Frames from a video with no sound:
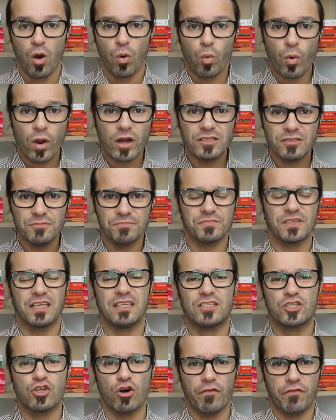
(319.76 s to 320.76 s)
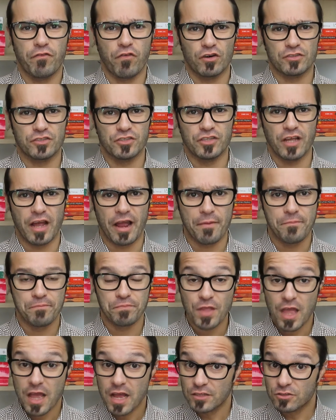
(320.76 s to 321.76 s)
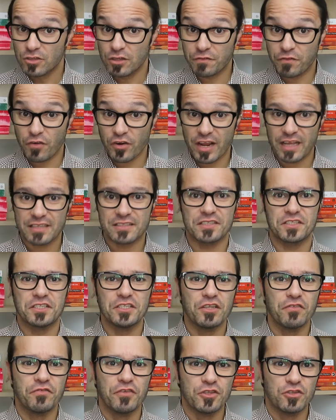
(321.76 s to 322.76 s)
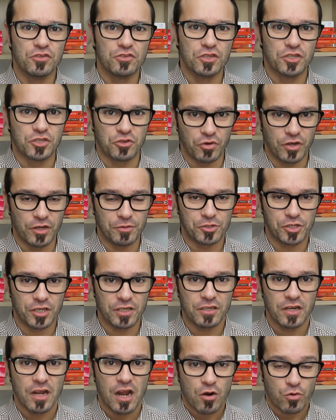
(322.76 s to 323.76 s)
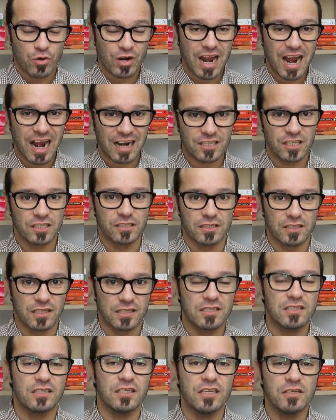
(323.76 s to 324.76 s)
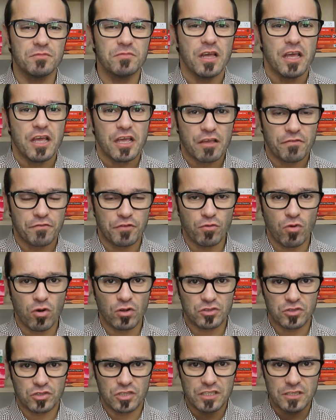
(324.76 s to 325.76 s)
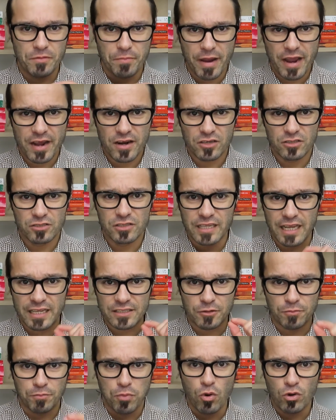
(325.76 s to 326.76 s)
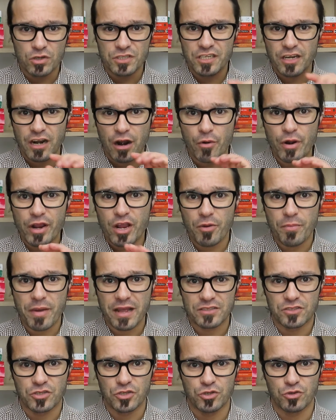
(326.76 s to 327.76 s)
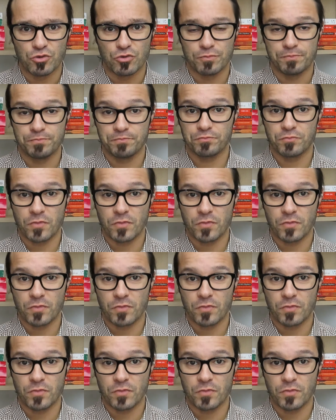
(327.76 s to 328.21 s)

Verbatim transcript: Well, it's all for today. Don't forget to see the video description regarding to this theme if you want to see the manuals and the books that I recommend to you.